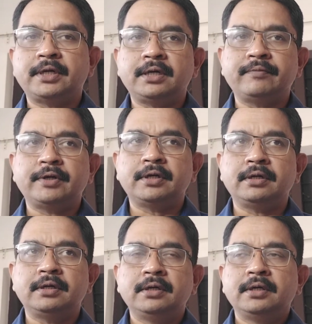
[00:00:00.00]
having
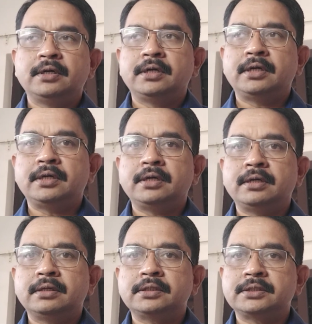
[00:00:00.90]

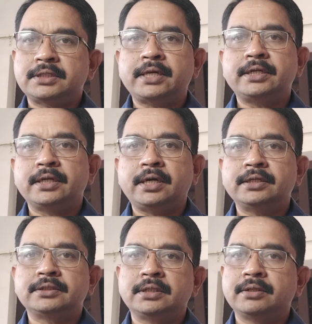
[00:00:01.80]
the standard
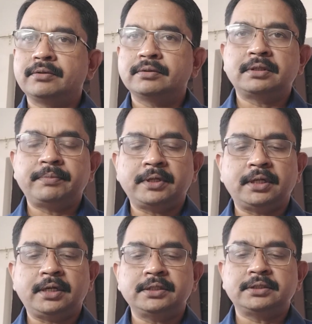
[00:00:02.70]
hand gel, the typical
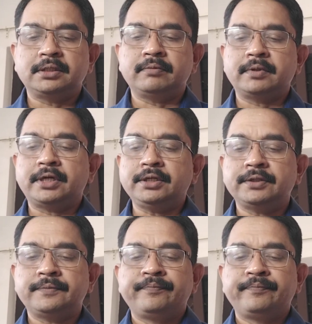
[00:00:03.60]
hand gel you will get.